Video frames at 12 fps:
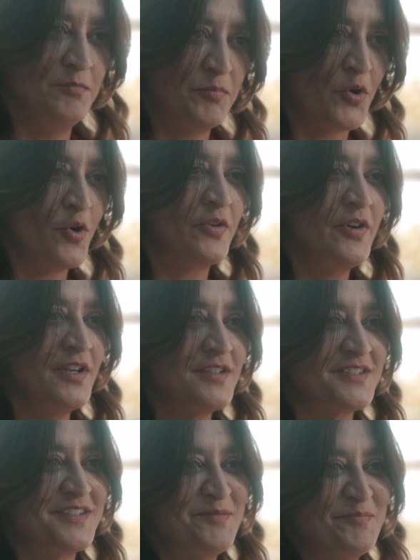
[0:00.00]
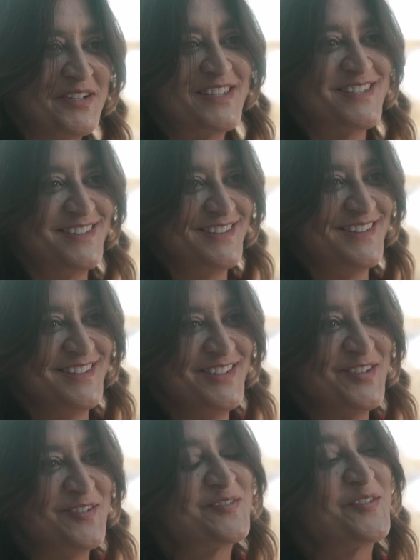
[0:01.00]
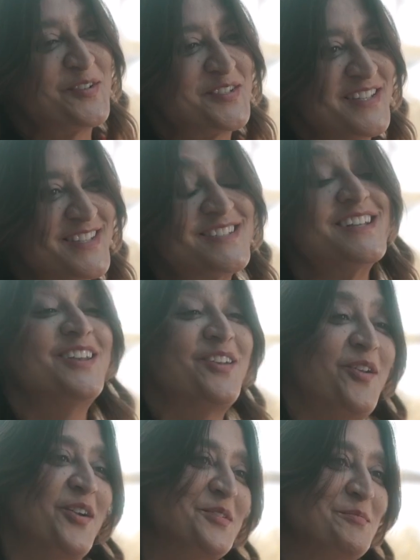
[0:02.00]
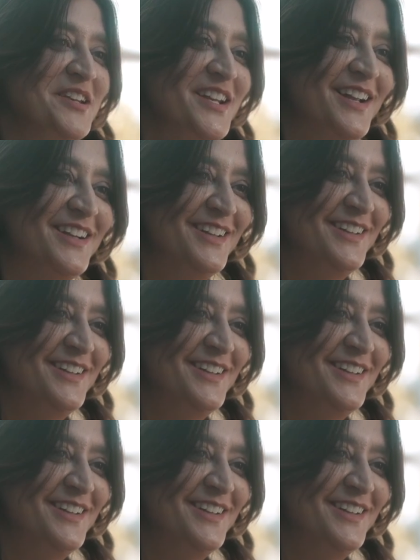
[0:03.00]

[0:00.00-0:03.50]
progress, but you know, of course, there's still a lot to be done.